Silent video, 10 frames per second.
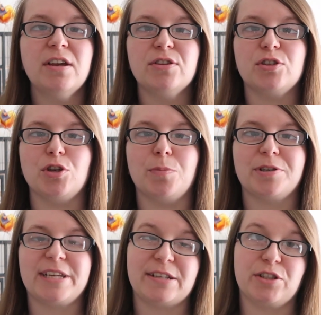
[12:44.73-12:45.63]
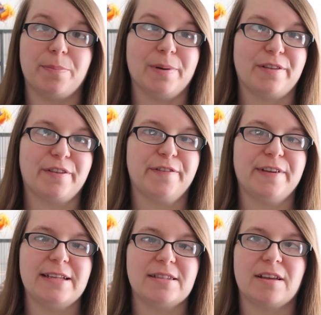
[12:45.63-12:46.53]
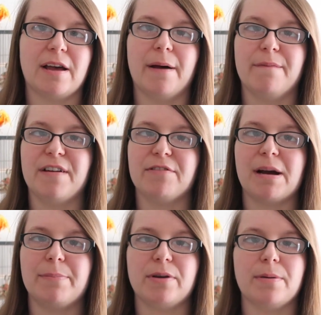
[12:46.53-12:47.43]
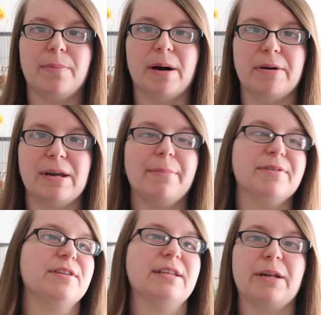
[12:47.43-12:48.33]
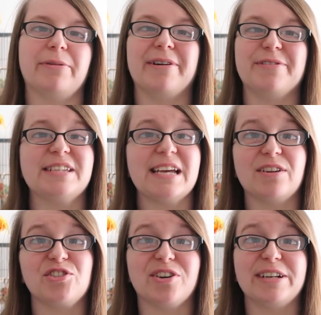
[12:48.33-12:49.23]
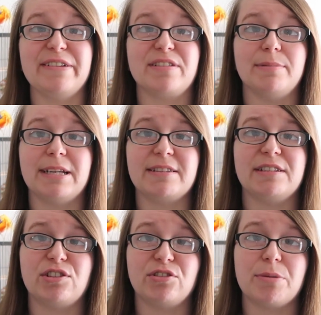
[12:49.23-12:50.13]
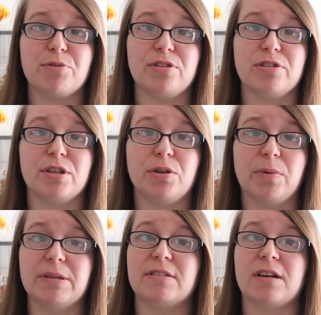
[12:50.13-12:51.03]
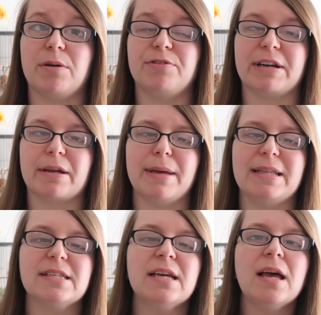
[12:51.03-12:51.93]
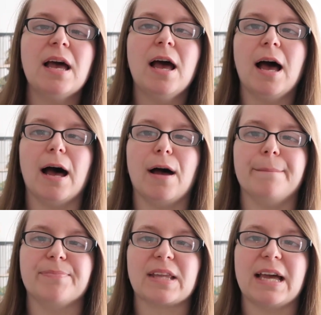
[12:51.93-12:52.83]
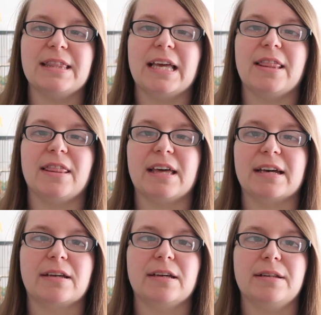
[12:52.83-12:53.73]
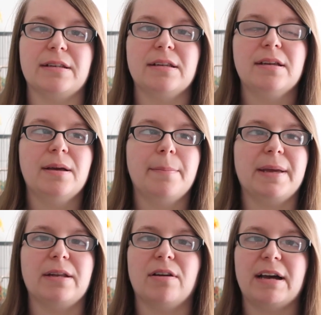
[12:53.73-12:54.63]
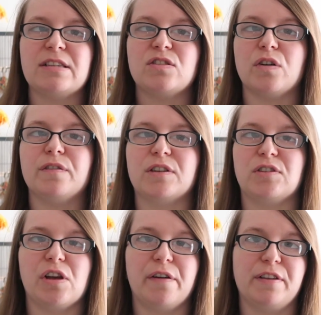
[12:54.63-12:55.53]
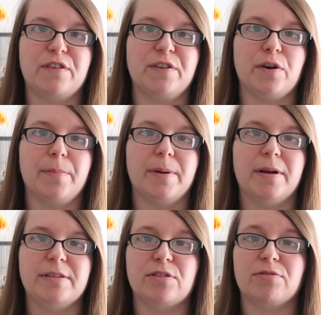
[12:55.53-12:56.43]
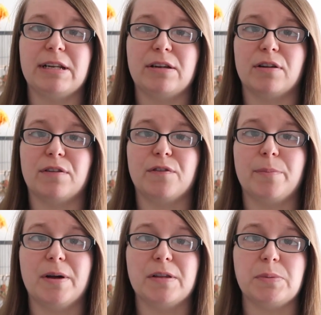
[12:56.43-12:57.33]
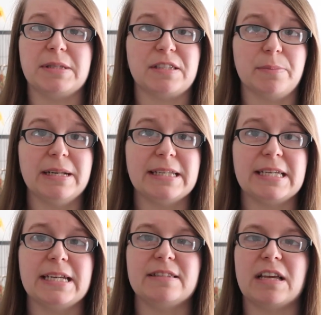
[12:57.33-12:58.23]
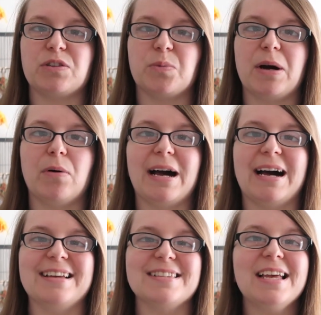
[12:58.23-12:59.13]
to protect your bird's feet. Vet wrap you can buy on Amazon, anywhere else. Again, I'll try and leave some links in the description to ones that I would recommend. And then that can be a nice softer surface for your birds. It's really good for birds with disabilities, as well as